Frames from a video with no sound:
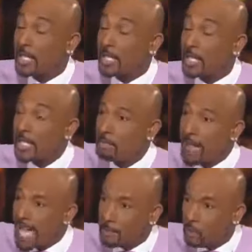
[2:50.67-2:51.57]
leaving
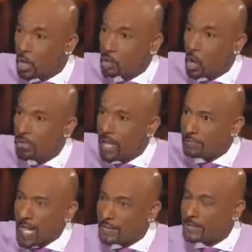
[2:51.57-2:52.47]
body parts over in
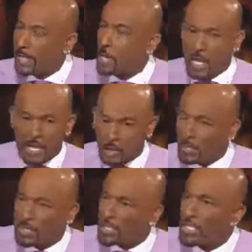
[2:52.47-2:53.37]
Afghanistan. It took them
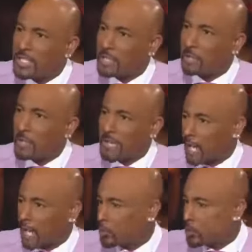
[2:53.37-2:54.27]
16 days to figure it
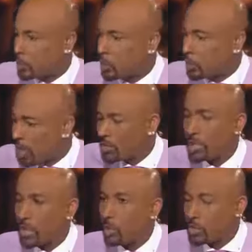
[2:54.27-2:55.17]
out. We launched
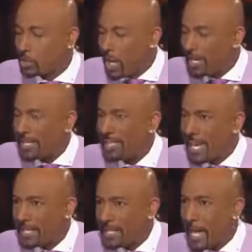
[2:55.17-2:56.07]
it, it was done in
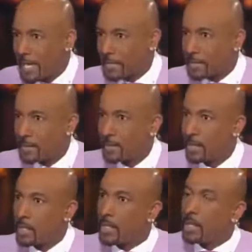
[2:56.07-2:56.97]
90 days.
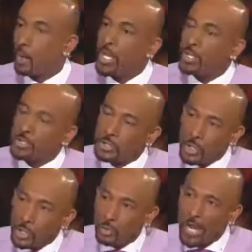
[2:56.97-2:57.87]
Right. We could
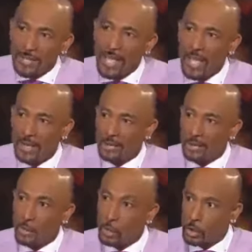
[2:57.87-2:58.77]
surge right now
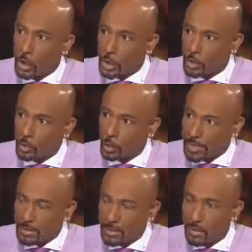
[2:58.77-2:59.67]
surge.
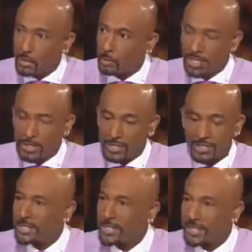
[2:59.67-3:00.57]
Watch this. The president
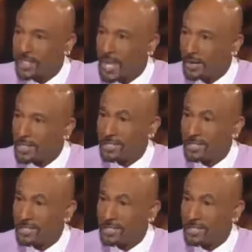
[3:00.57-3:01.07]
doesn't need the Congress,